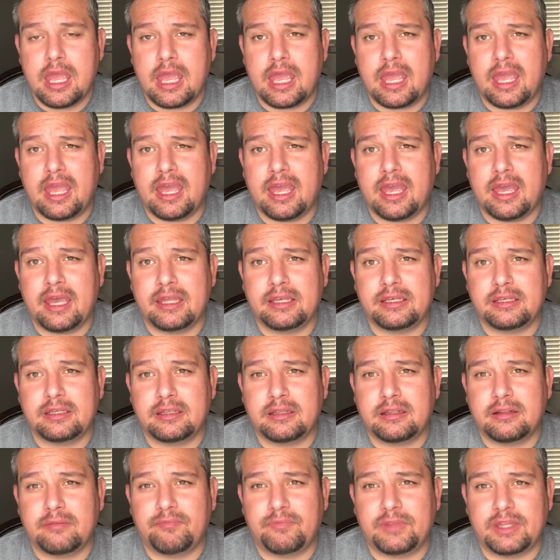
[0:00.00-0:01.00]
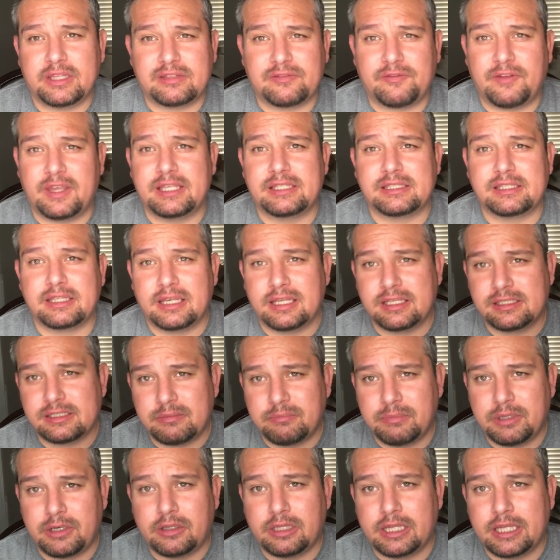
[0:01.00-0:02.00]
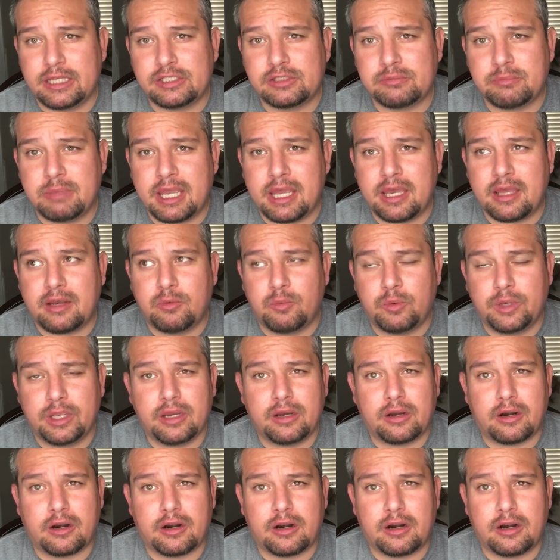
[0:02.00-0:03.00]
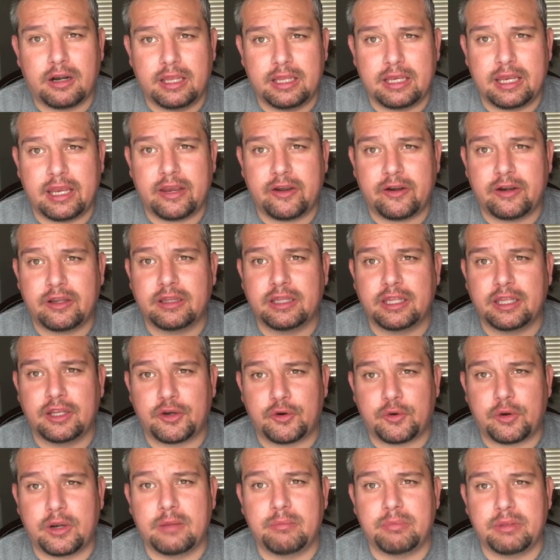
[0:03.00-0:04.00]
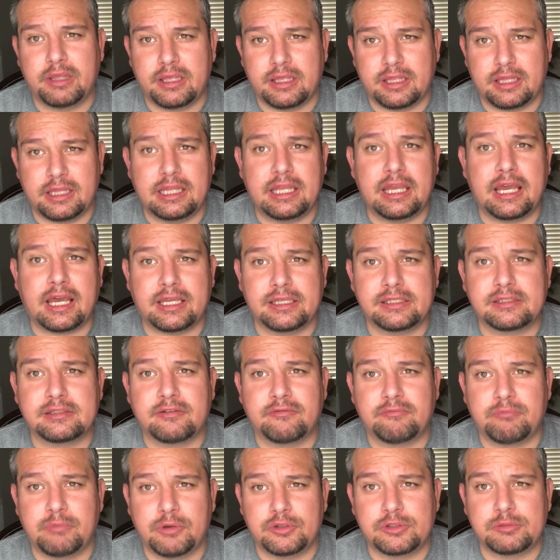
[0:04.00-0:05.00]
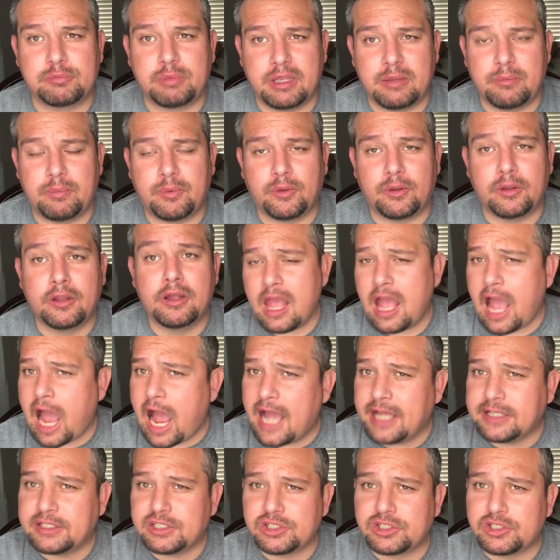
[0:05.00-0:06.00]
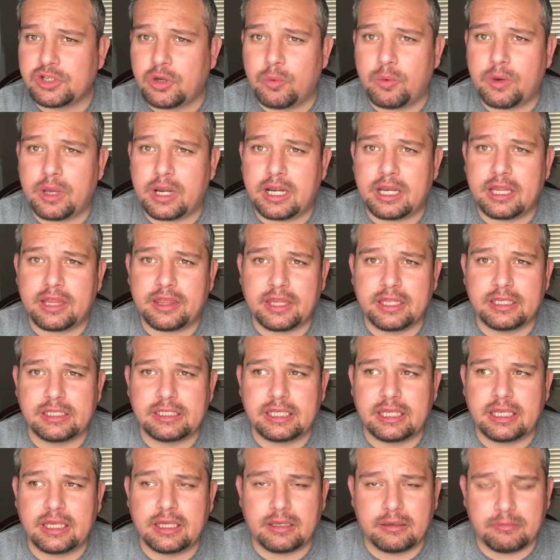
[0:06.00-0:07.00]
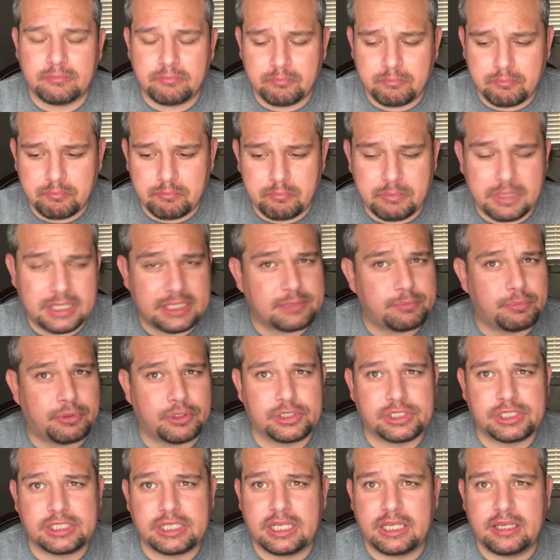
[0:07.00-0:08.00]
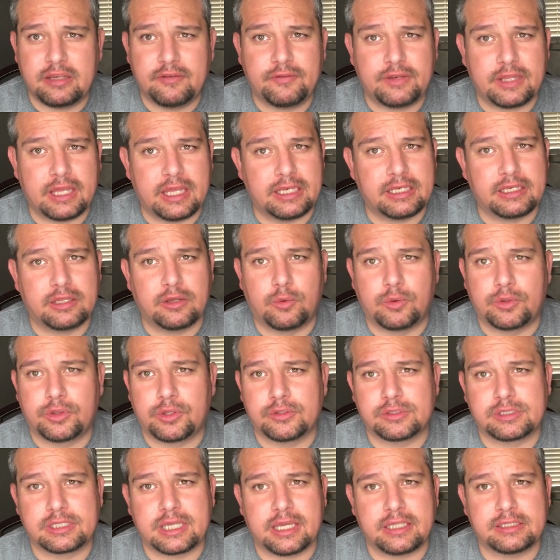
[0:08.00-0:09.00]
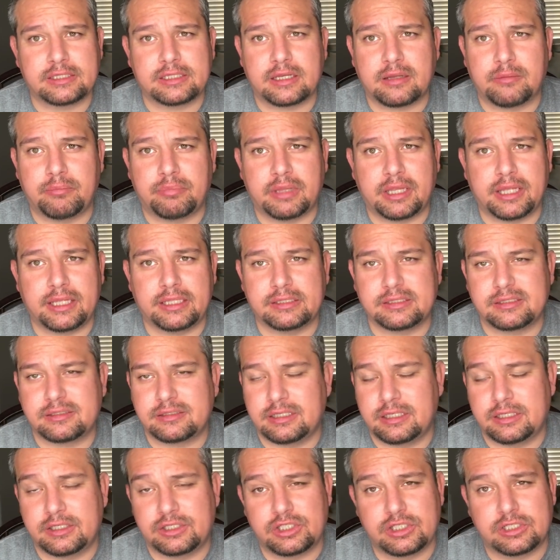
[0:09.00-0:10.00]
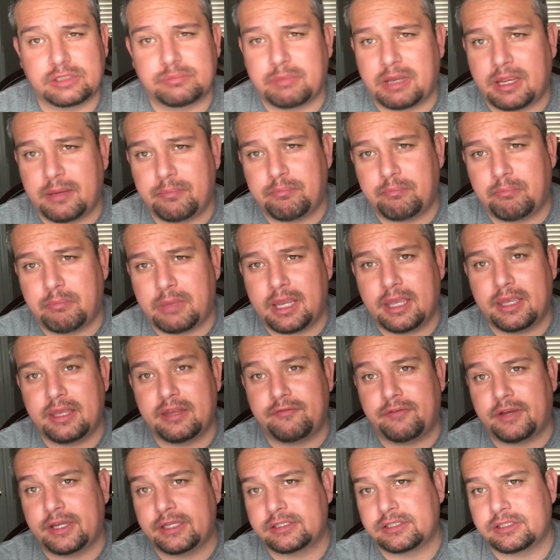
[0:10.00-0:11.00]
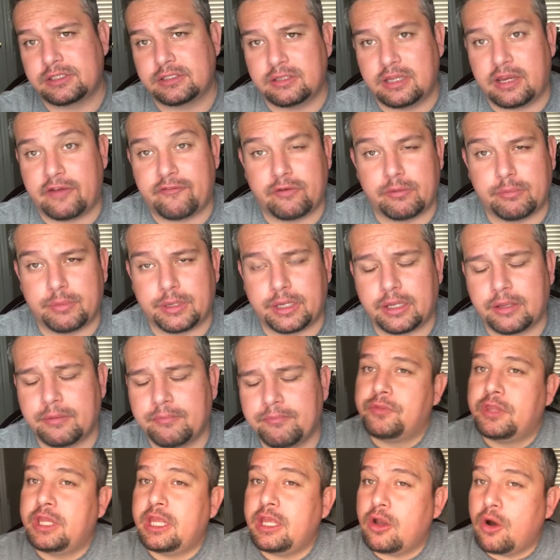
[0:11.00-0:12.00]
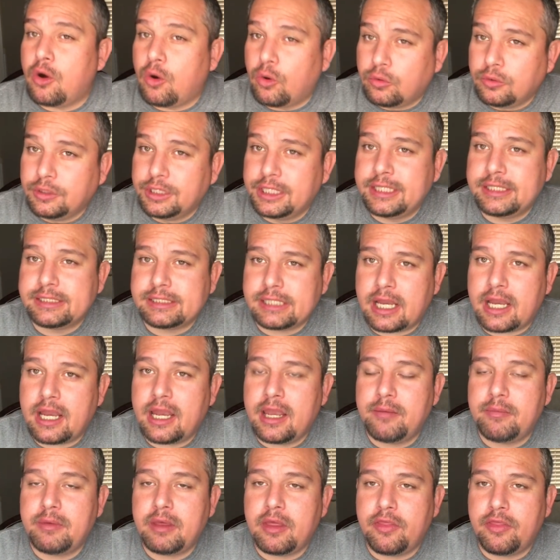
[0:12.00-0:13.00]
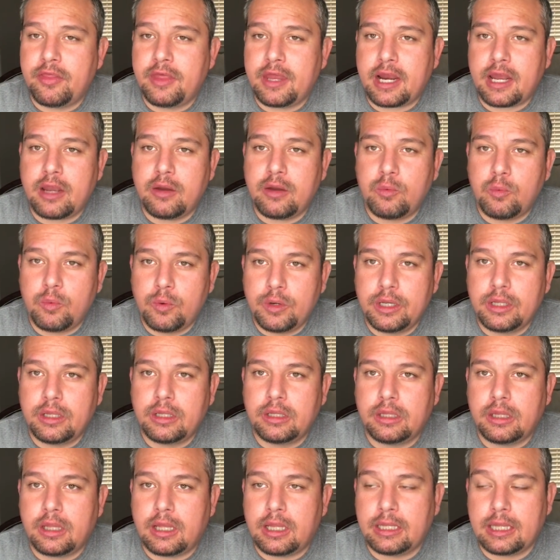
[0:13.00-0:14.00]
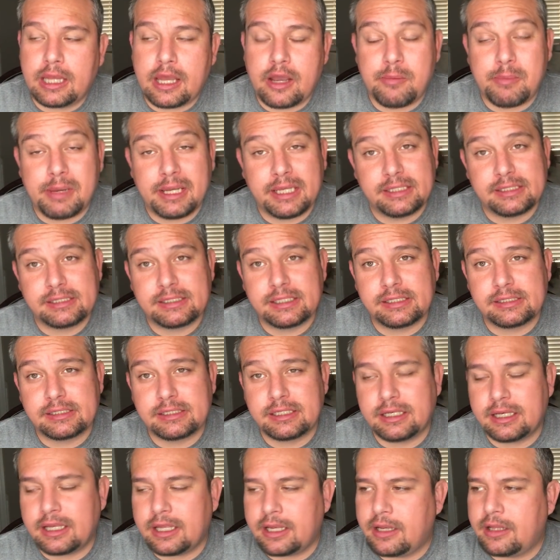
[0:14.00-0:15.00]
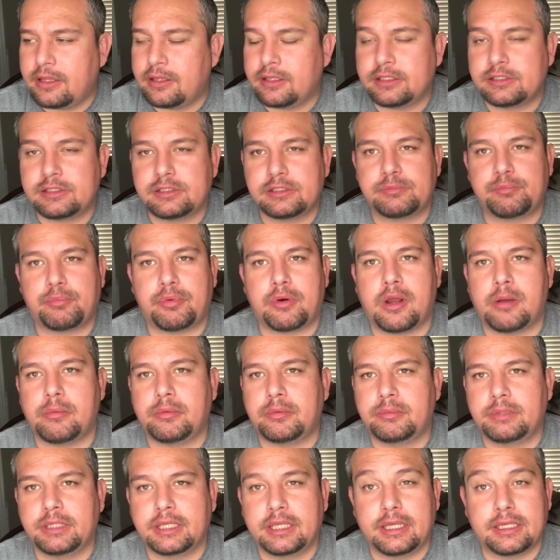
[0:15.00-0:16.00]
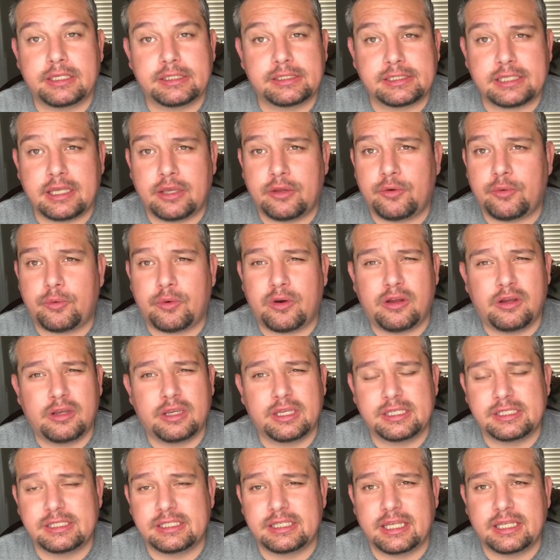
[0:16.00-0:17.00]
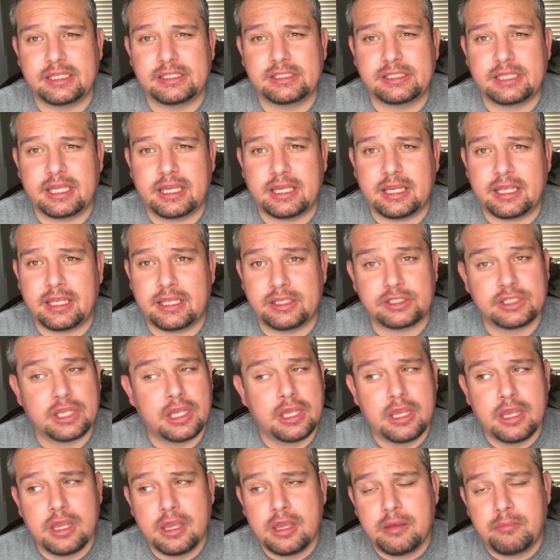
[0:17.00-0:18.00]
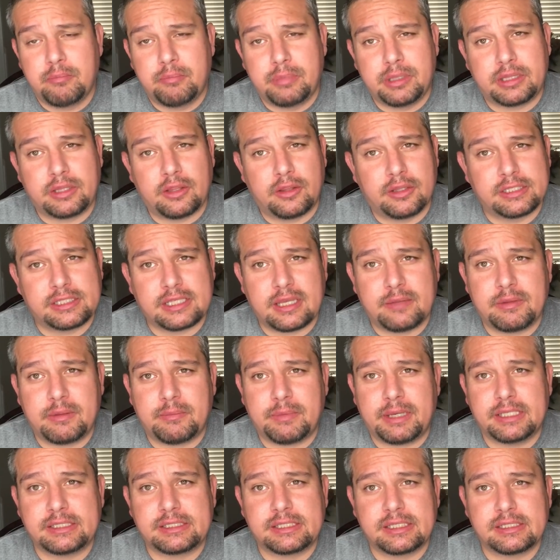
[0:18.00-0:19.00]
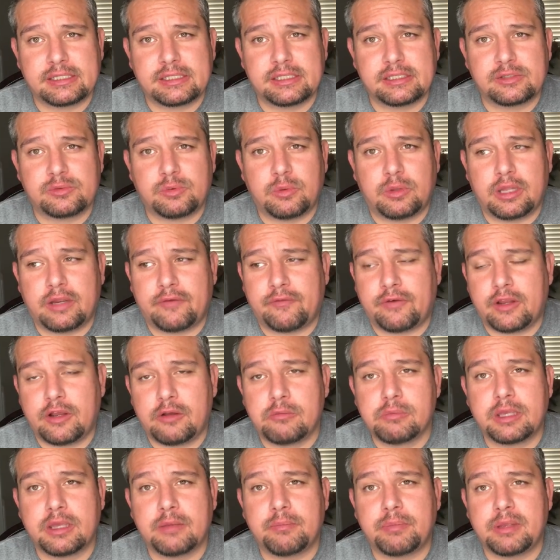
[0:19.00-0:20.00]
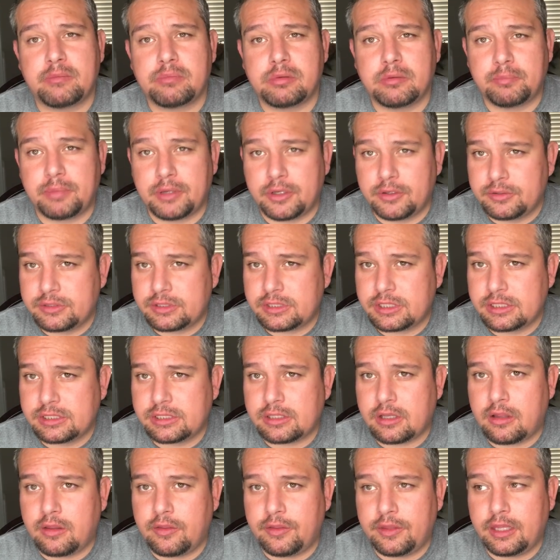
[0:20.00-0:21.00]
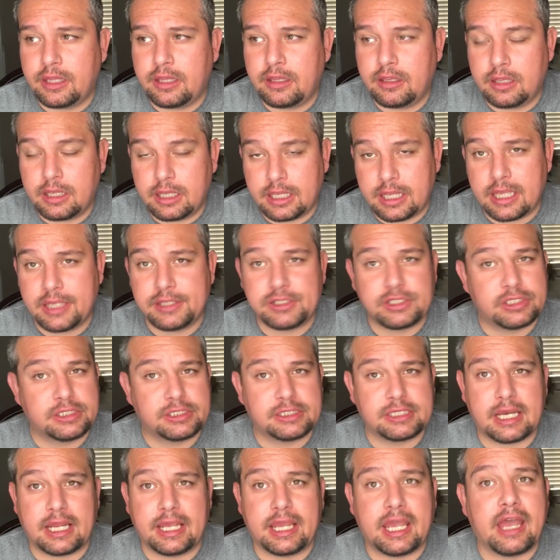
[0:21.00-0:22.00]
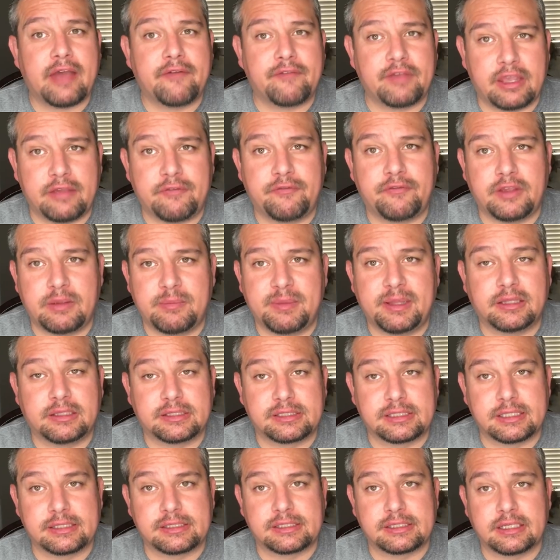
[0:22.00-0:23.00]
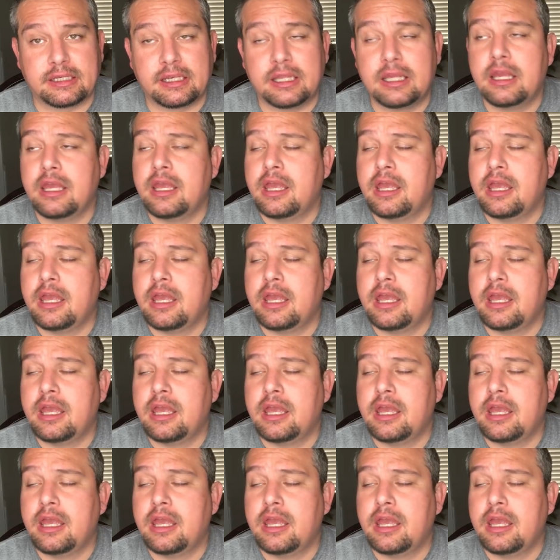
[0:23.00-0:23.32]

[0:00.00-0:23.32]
And let's face it, as a middle-aged man, we are inherently creepy in the eyes of most people. I just don't want anything to get misperceived and deal with those kinds of complaints. It's just my, my advice to everybody. The only time that I will allow my assistant, and this is probably gonna sound wrong in today's day and age, but the only time that my assistants will ever help get people posed is on the occasions that I have a female assistant.